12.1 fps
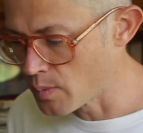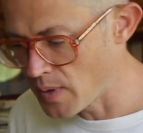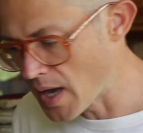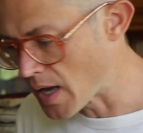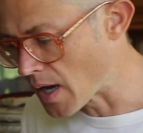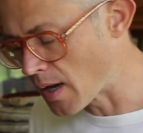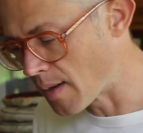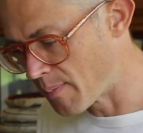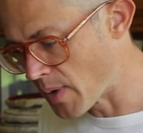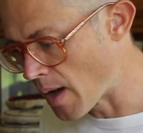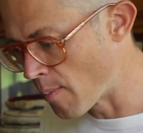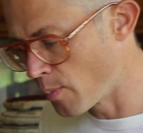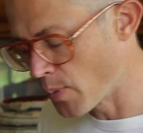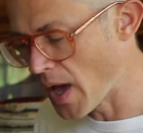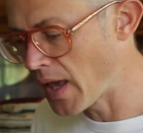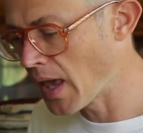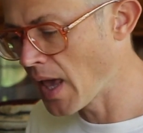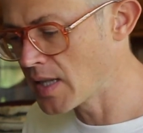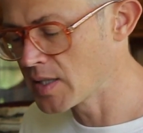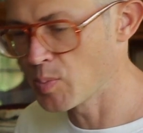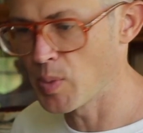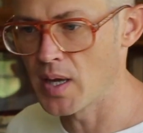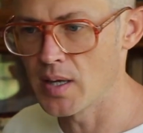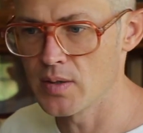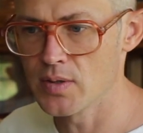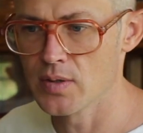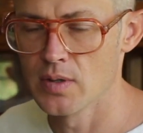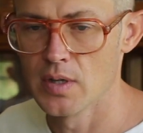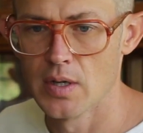yeah, I can spend